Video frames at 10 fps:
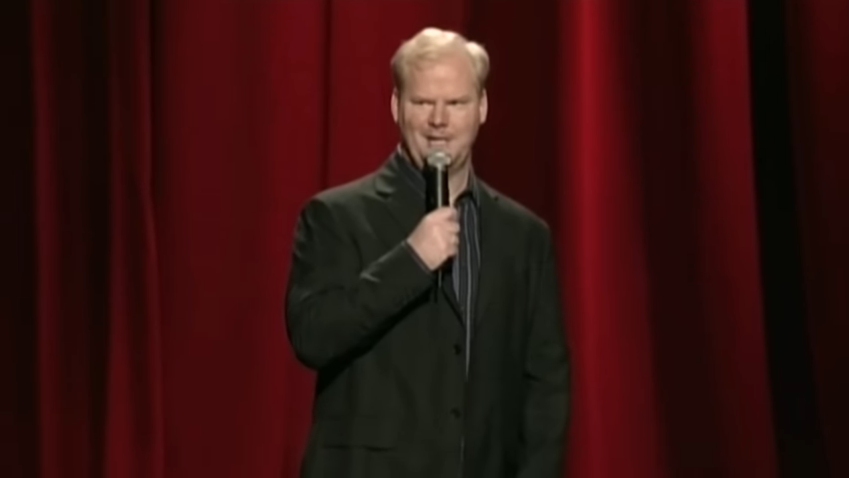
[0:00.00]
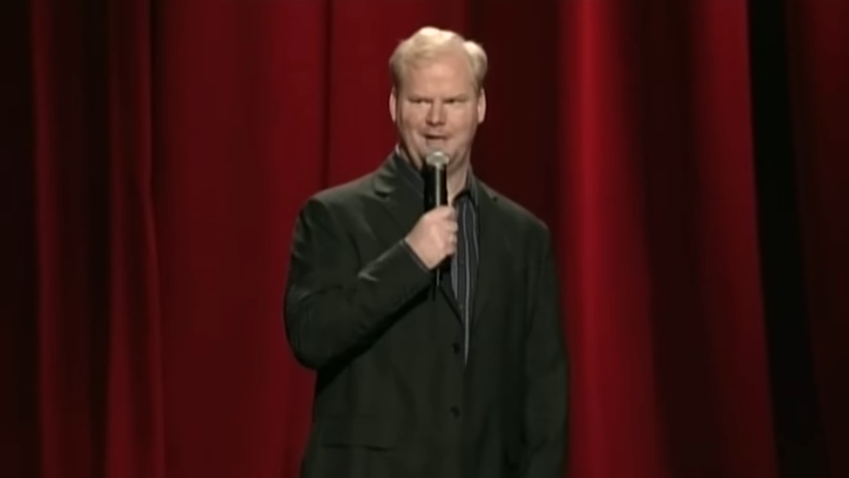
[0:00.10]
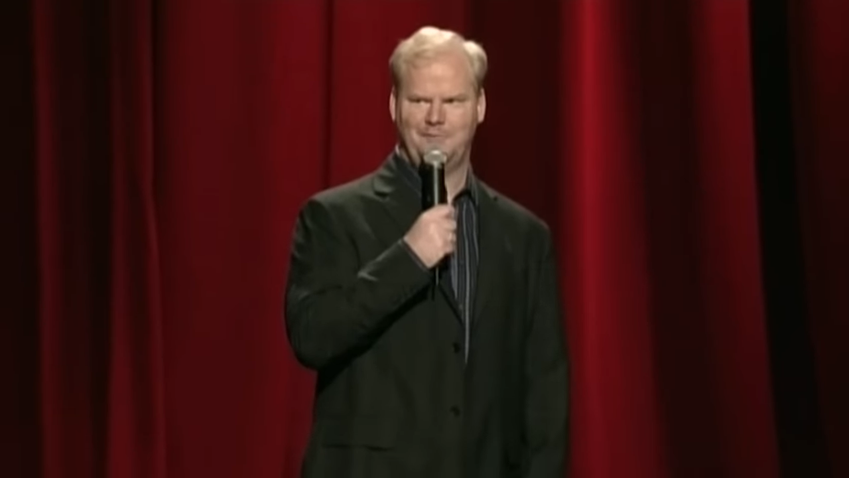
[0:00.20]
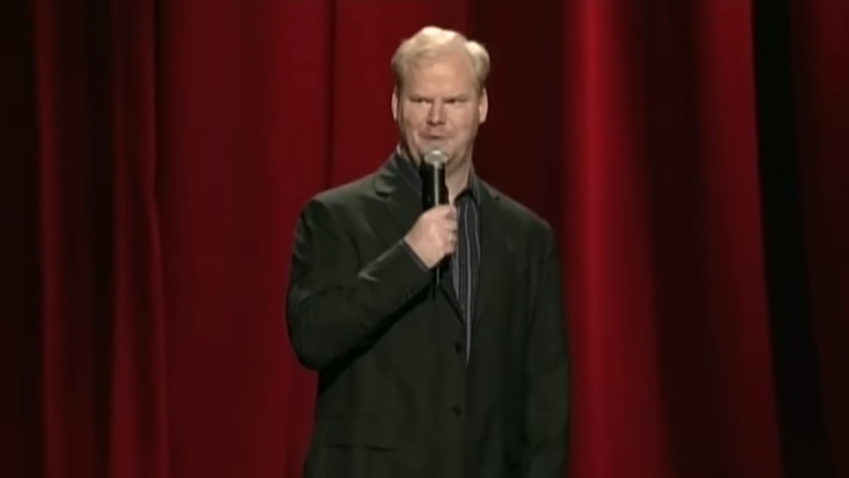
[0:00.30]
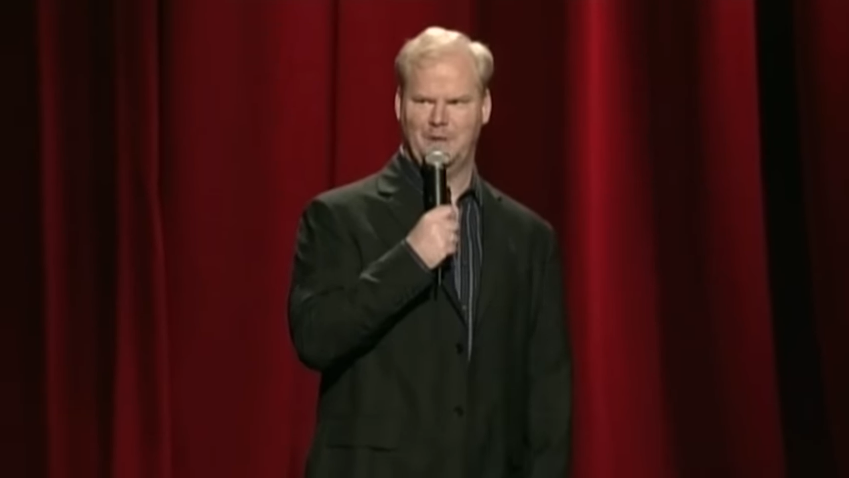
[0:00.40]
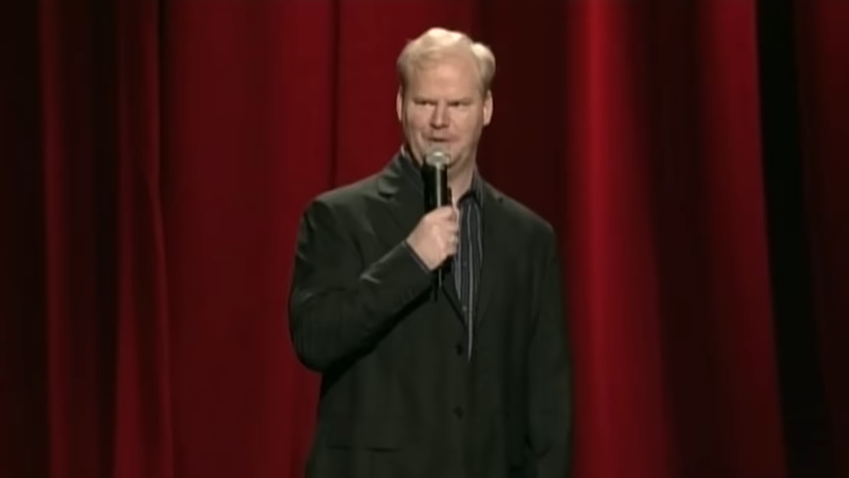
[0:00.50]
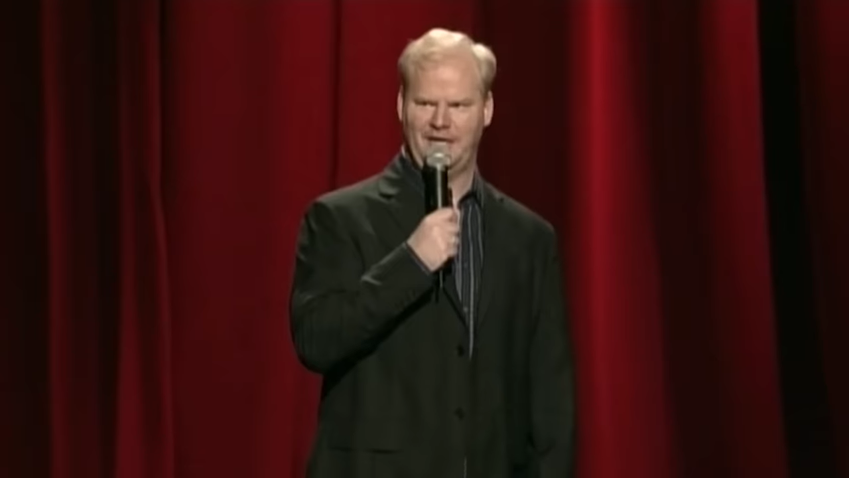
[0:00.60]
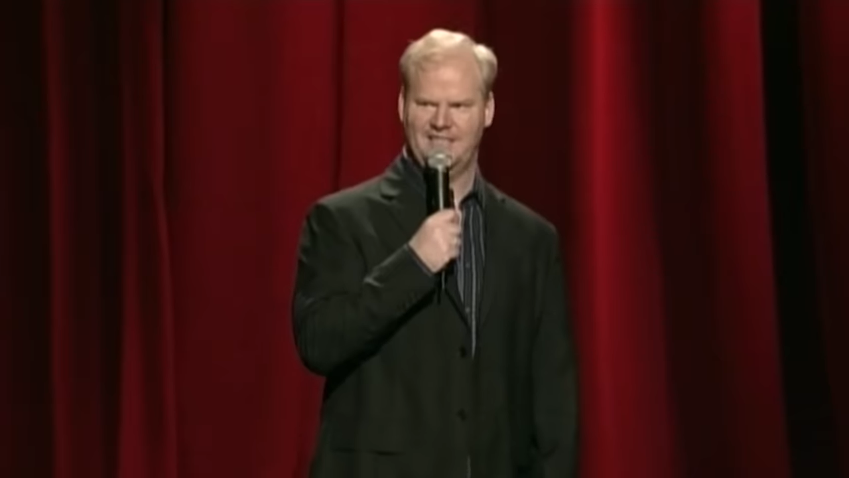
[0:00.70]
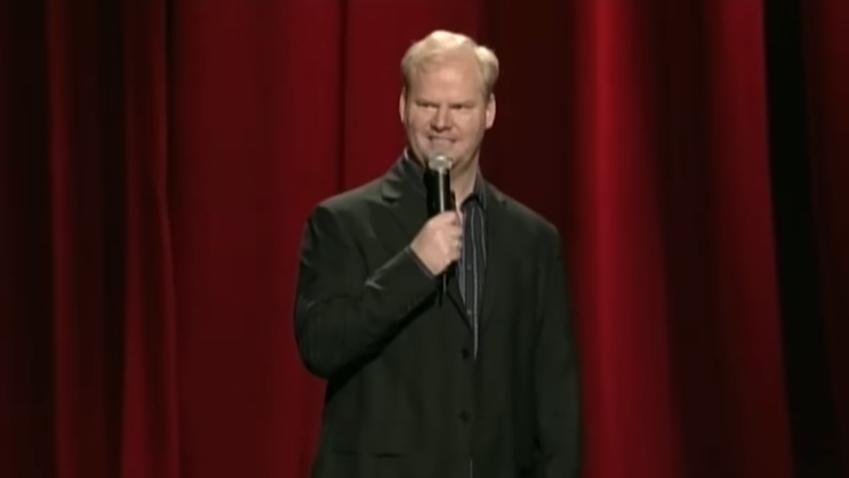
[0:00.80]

love pony.